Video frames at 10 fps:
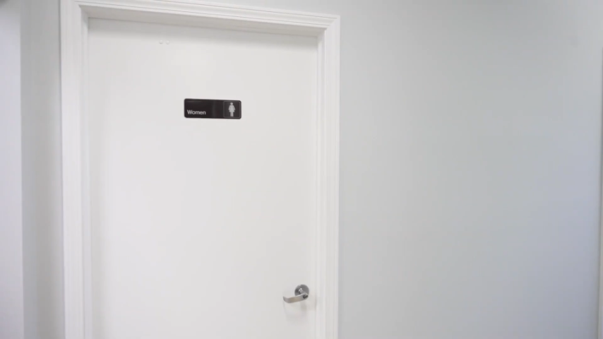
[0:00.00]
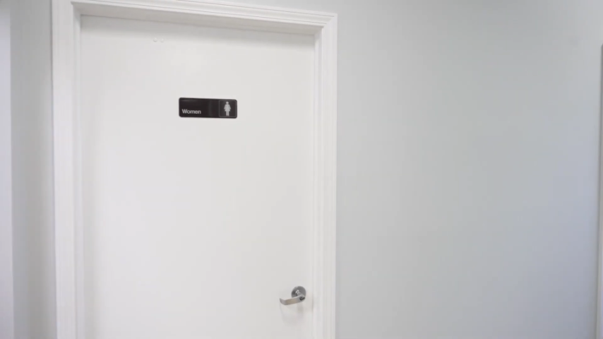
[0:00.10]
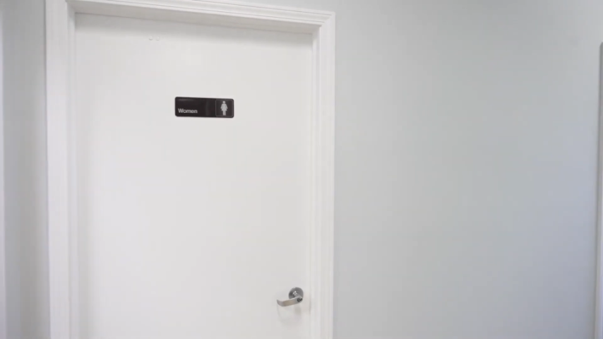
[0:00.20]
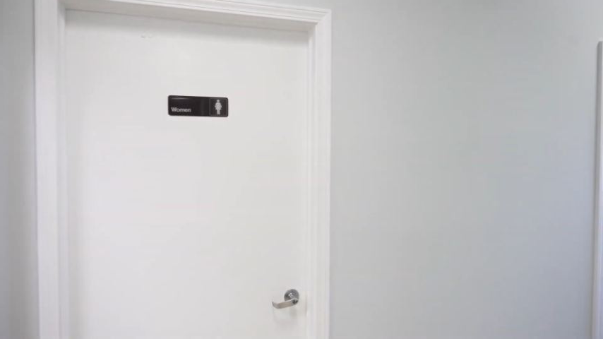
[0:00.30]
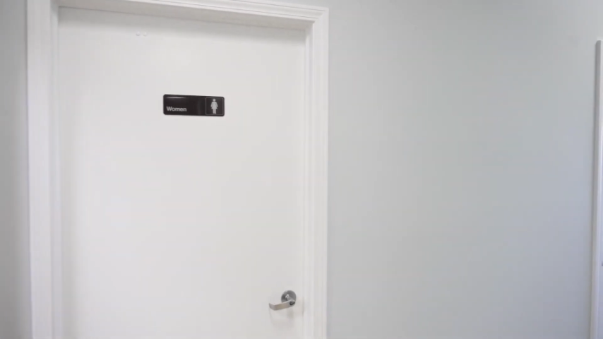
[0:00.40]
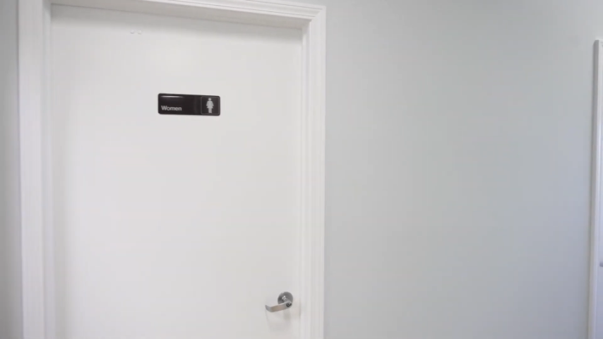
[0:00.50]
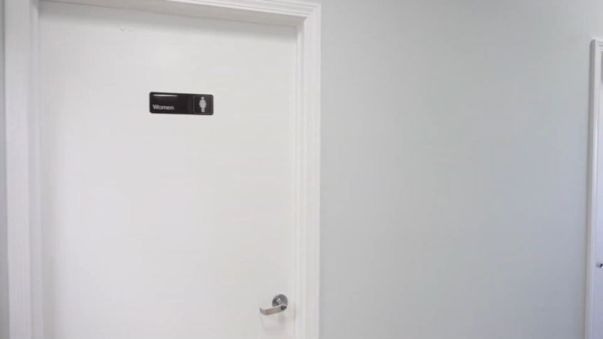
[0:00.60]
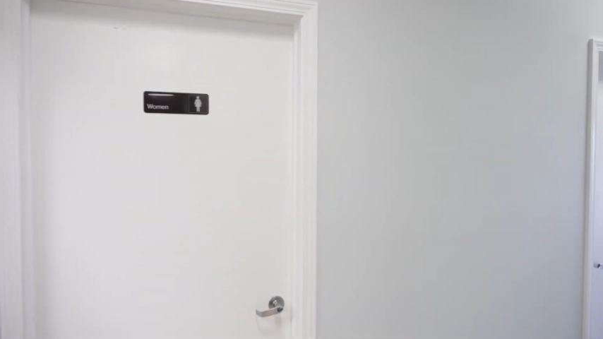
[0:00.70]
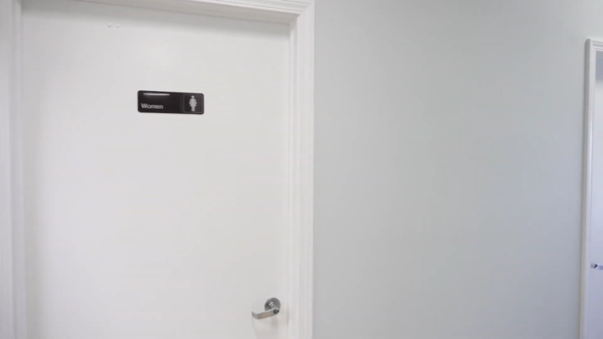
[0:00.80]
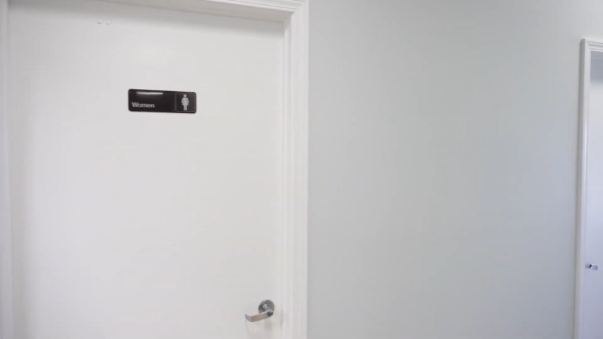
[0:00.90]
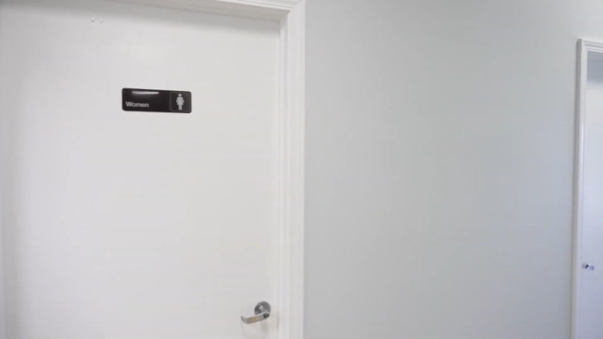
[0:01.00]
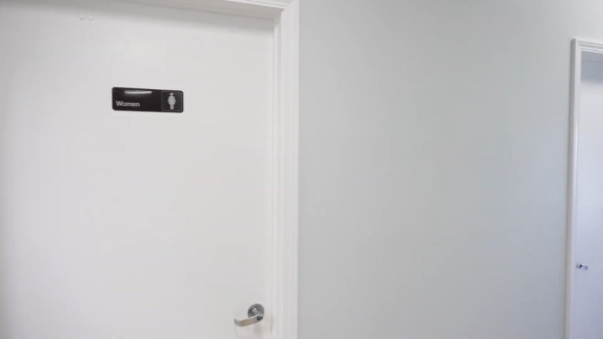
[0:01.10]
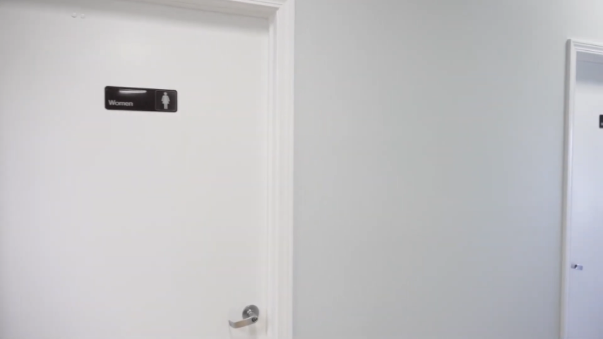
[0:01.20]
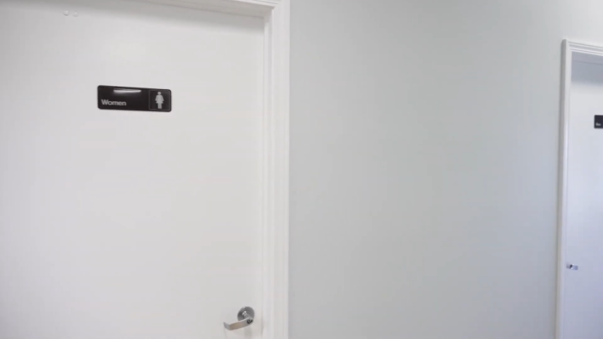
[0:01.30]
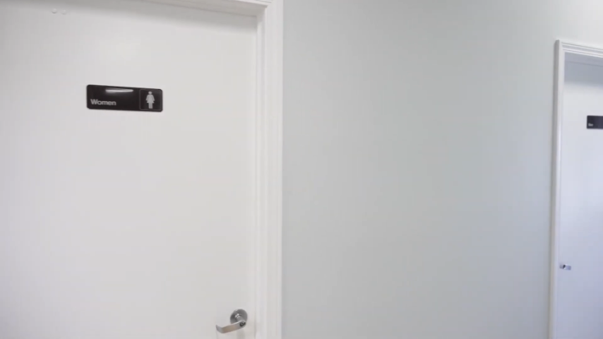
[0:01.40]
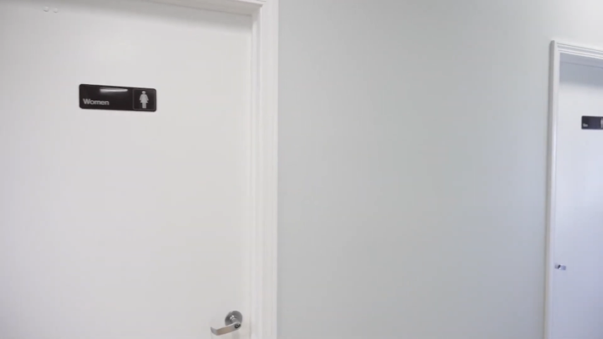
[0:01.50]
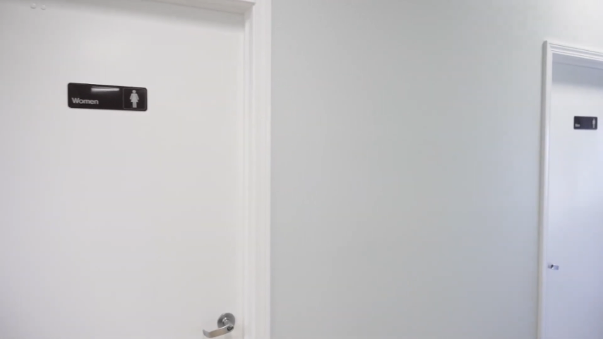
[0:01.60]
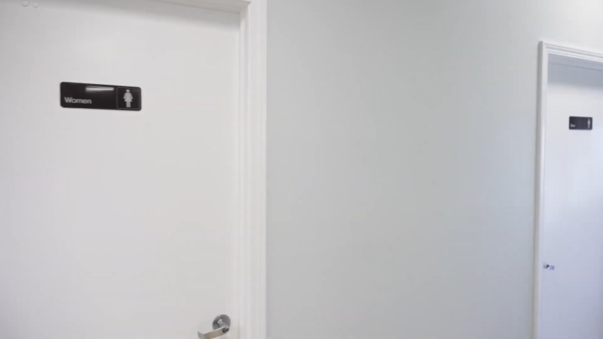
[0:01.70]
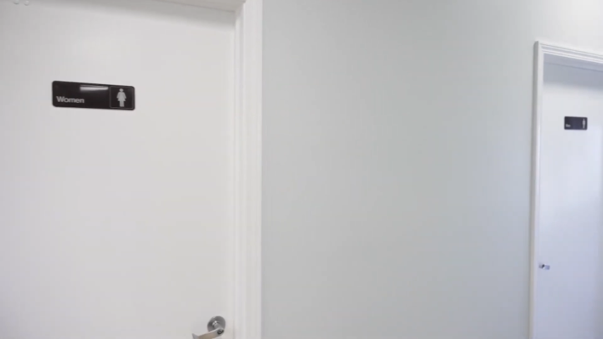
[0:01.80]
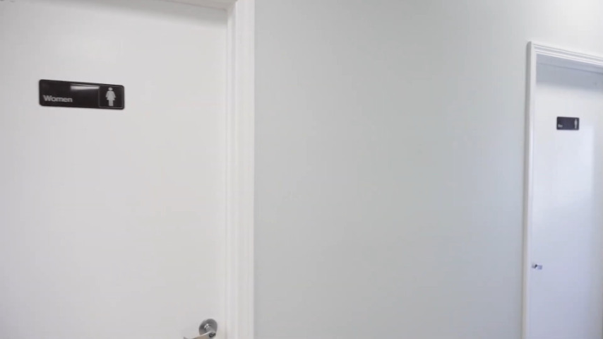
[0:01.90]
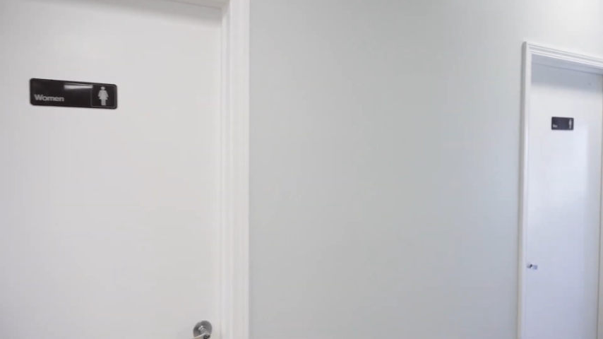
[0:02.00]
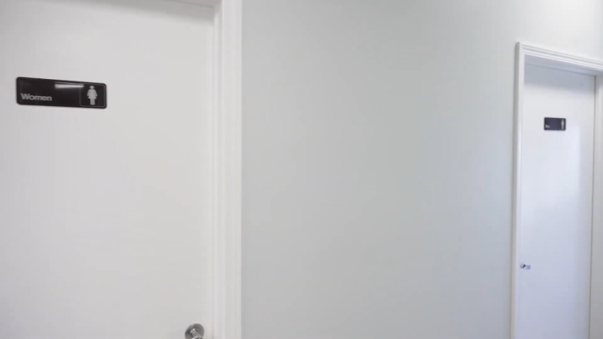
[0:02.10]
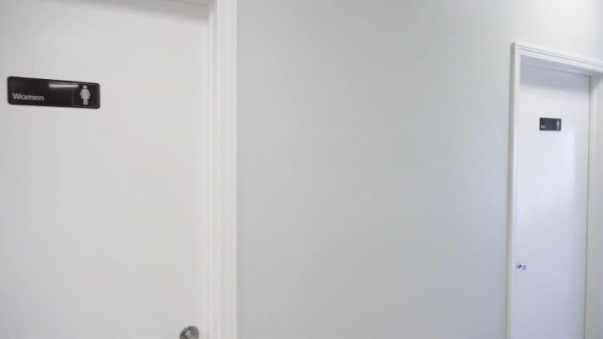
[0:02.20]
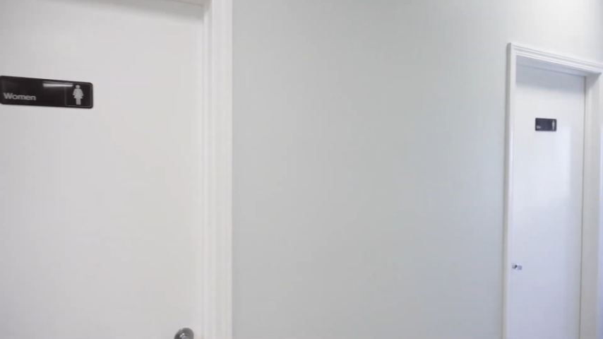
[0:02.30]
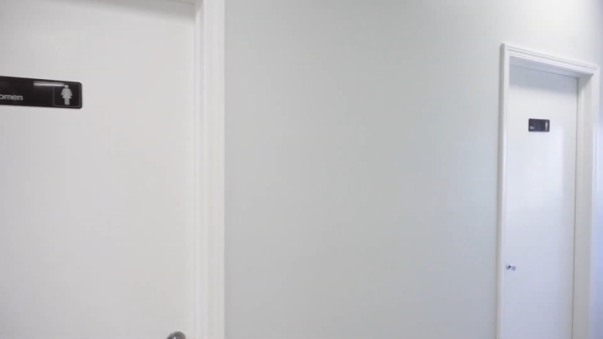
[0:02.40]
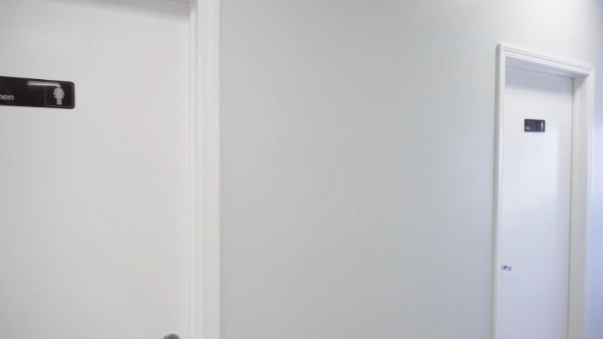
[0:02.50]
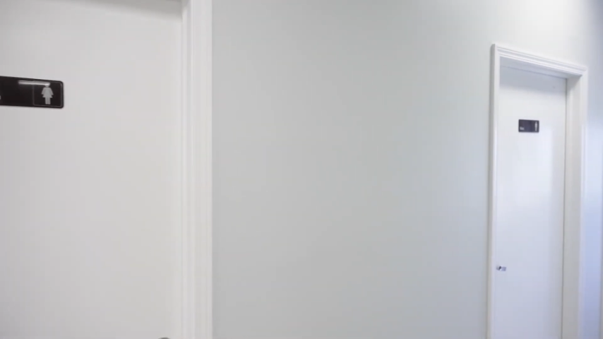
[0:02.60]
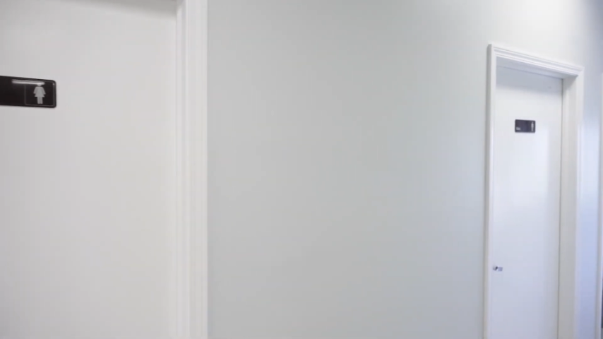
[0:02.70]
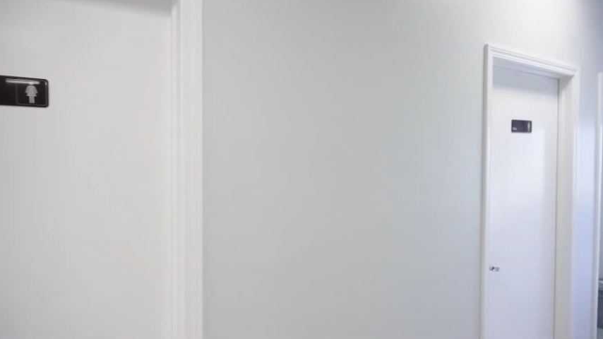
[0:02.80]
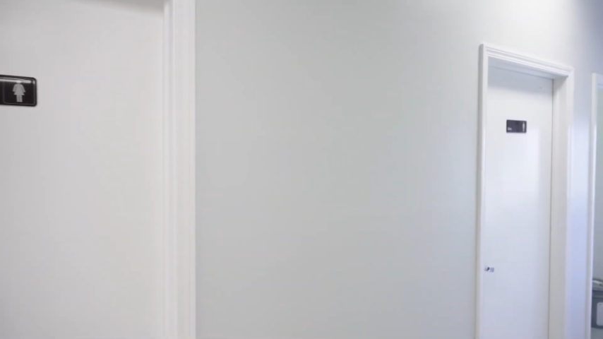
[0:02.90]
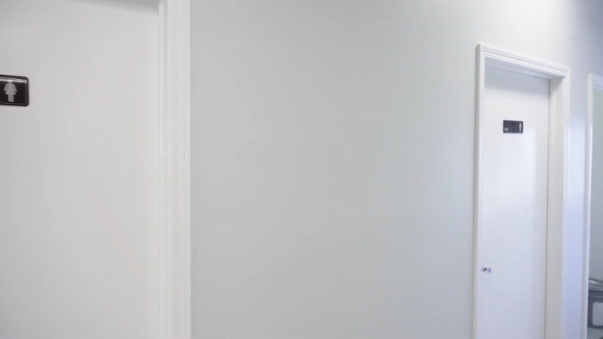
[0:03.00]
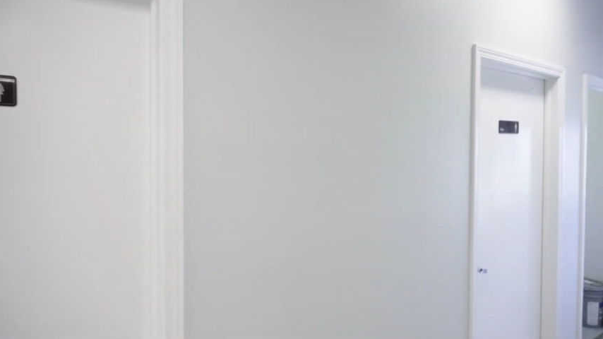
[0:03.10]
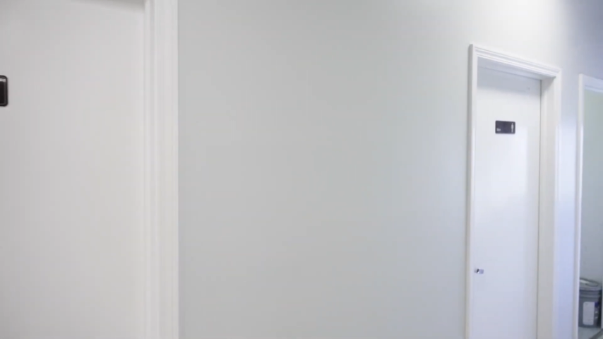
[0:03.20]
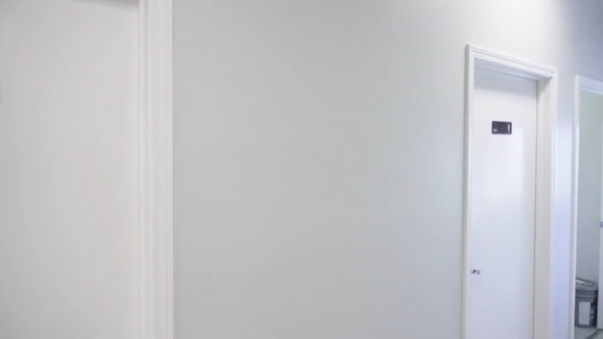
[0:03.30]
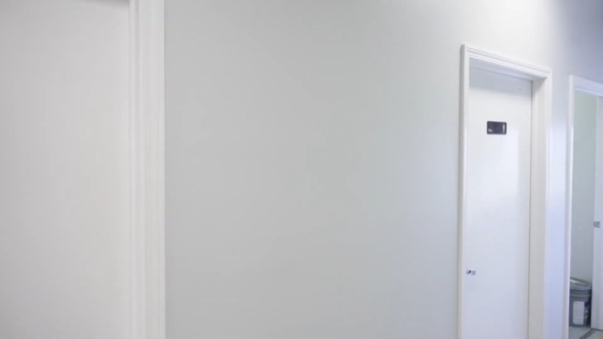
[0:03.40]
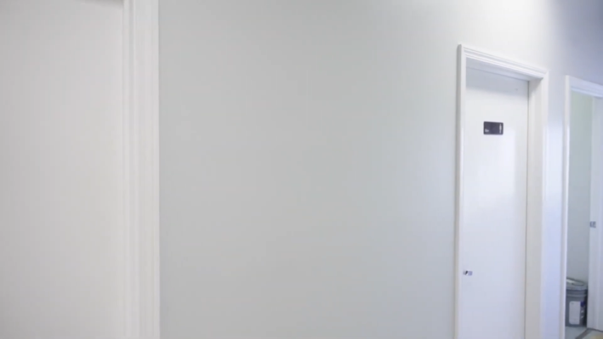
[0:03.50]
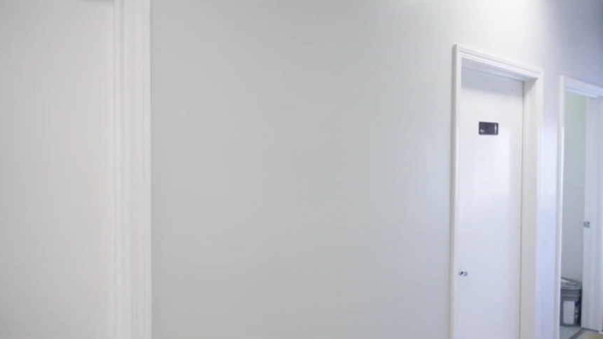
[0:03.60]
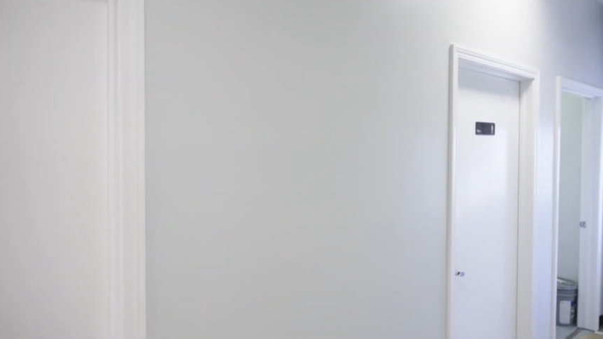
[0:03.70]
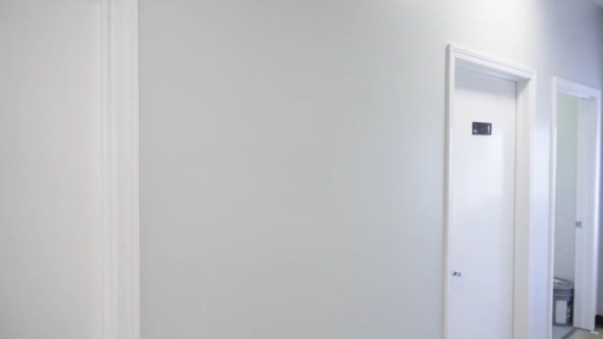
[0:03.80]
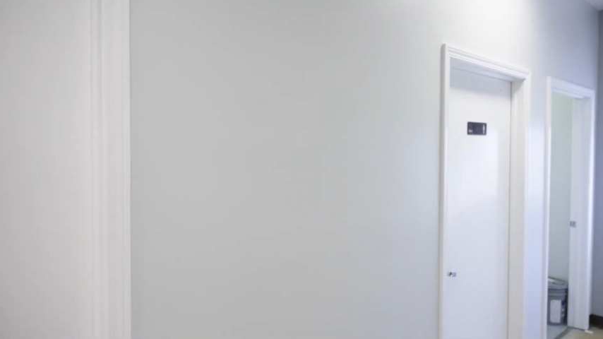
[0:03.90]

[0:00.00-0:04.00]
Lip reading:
(no speaker visible)